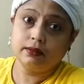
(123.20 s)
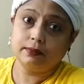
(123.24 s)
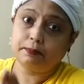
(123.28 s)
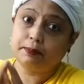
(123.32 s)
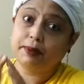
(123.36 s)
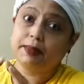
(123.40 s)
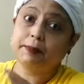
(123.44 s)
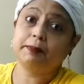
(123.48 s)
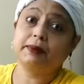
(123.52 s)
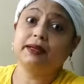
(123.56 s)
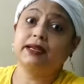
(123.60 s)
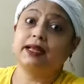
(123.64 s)

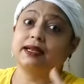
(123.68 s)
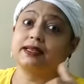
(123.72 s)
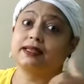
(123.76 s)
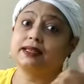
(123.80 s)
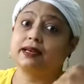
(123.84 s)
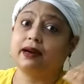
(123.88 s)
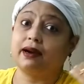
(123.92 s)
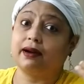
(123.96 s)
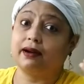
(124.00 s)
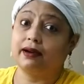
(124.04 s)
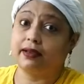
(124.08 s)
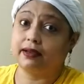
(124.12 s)
people at
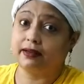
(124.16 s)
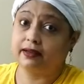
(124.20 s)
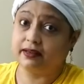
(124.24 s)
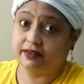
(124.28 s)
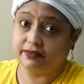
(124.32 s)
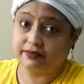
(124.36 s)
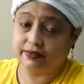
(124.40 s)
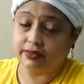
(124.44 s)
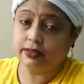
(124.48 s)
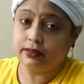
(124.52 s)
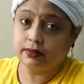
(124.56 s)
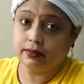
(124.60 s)
higher
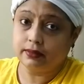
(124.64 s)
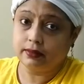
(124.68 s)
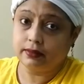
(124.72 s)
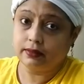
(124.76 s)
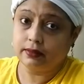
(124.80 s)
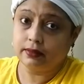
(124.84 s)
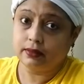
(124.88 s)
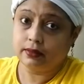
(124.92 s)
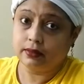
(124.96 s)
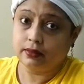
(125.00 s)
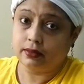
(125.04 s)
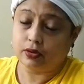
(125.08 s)
level
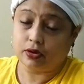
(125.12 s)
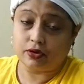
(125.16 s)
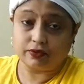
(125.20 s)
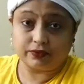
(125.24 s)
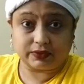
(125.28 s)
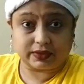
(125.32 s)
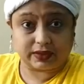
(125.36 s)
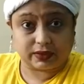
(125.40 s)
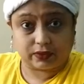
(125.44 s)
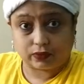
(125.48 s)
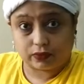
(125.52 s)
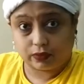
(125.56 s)
of
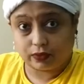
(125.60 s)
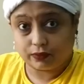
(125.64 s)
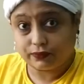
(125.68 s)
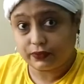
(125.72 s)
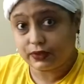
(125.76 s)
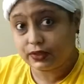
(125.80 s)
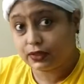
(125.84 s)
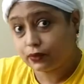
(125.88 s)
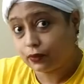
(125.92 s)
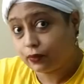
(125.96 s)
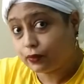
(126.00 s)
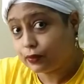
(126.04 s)
their
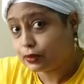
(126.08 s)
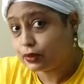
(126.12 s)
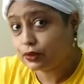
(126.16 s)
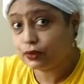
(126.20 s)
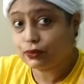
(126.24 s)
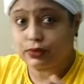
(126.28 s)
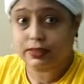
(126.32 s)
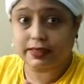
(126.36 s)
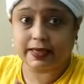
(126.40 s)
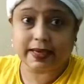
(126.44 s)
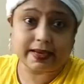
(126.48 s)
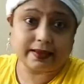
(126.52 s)
office also
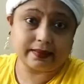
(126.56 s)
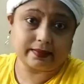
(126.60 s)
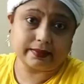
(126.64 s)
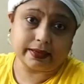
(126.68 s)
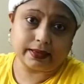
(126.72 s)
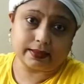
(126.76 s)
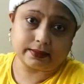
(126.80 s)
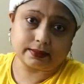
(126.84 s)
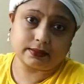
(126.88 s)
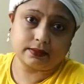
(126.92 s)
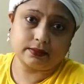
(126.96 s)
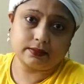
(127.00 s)
saying
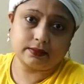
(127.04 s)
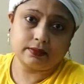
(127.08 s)
that.